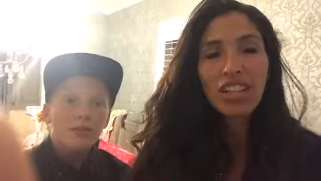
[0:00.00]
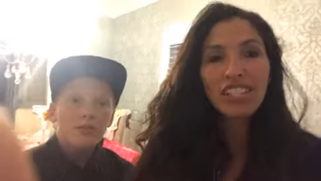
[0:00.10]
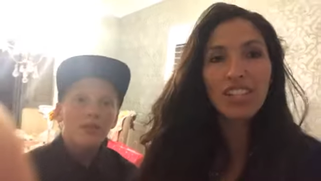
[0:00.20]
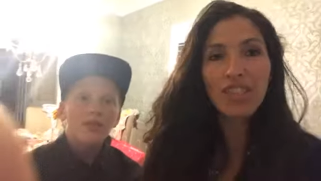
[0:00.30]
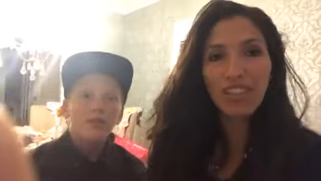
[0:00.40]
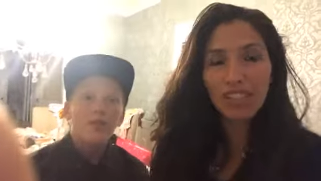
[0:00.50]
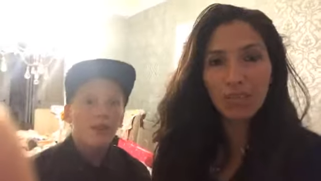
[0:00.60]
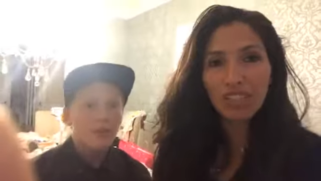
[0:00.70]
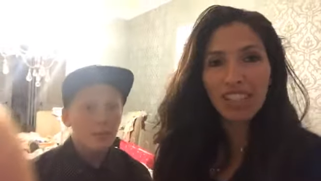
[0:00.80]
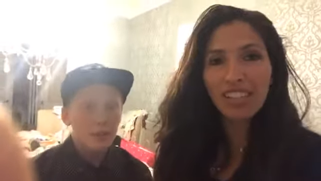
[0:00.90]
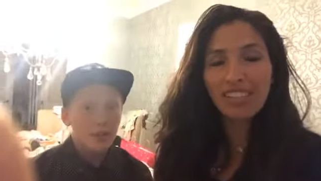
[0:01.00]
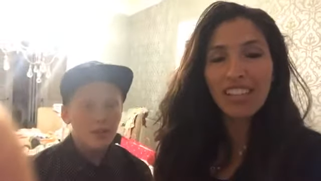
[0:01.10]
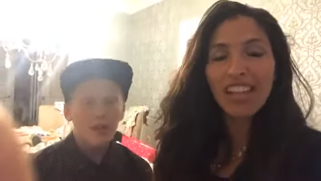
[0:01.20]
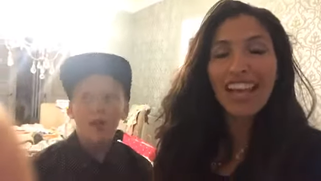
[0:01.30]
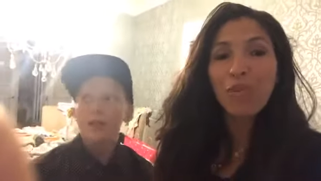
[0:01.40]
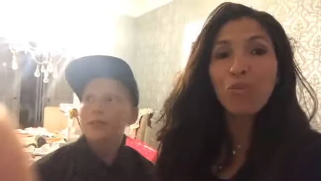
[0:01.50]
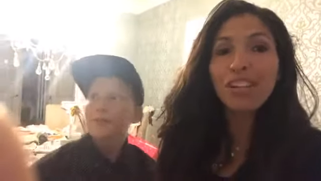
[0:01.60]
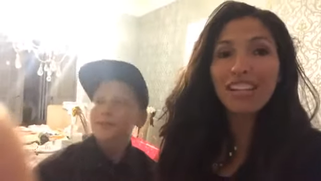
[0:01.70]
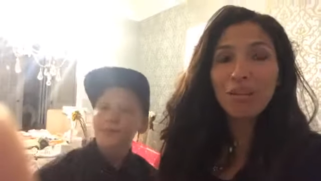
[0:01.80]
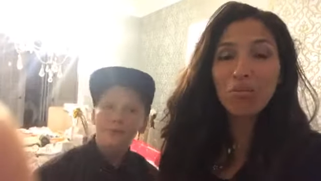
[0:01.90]
Speaker 1: defund the police. We
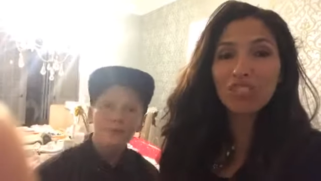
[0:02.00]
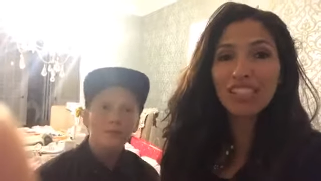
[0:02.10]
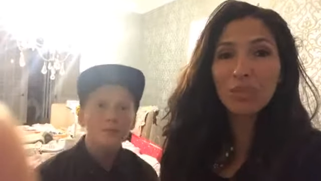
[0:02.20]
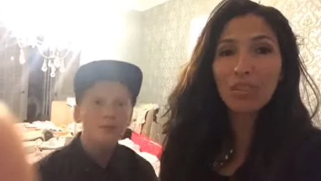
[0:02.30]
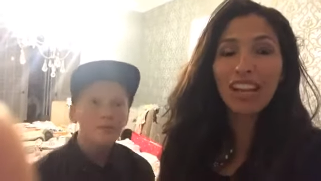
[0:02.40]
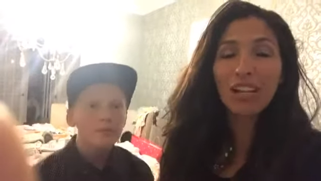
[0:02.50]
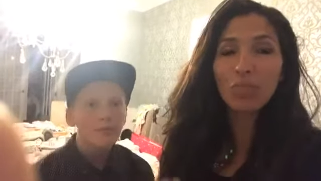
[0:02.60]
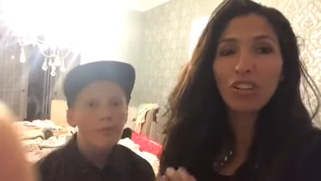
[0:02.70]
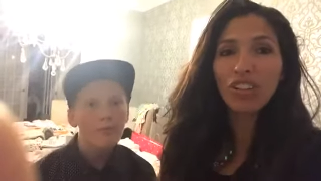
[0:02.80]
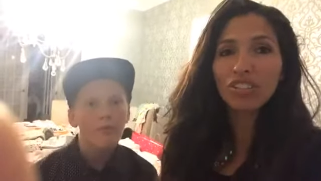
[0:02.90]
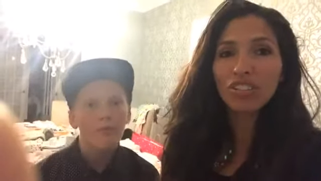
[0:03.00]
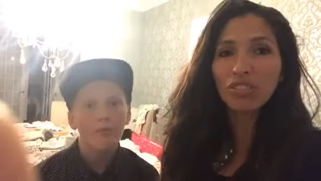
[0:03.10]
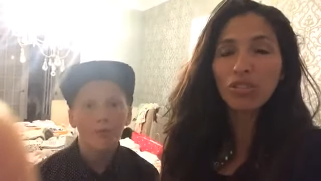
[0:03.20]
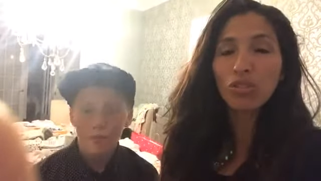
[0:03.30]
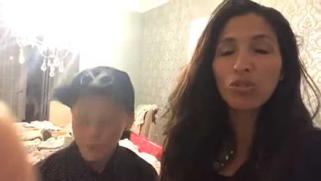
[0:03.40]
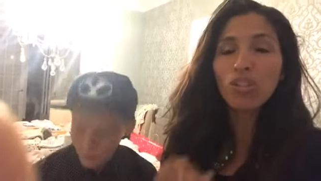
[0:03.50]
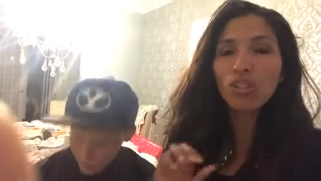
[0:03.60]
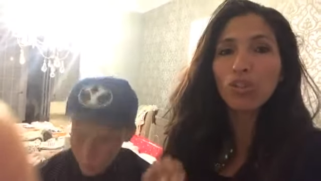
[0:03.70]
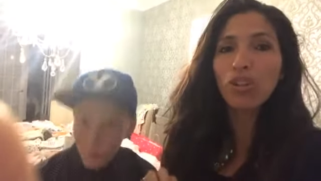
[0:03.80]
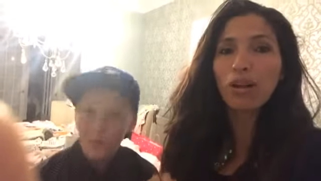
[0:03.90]
need policemen, as we all know, who would
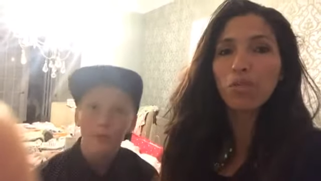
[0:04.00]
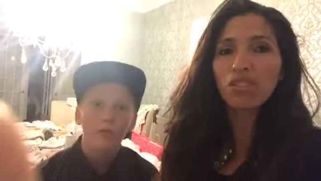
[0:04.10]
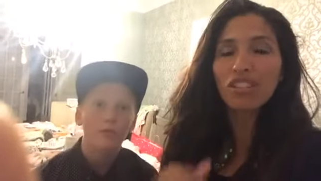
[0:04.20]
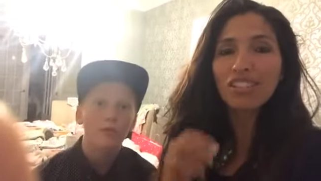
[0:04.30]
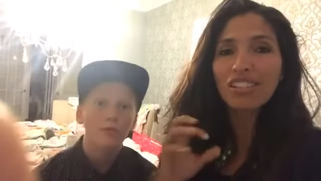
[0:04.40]
show up when these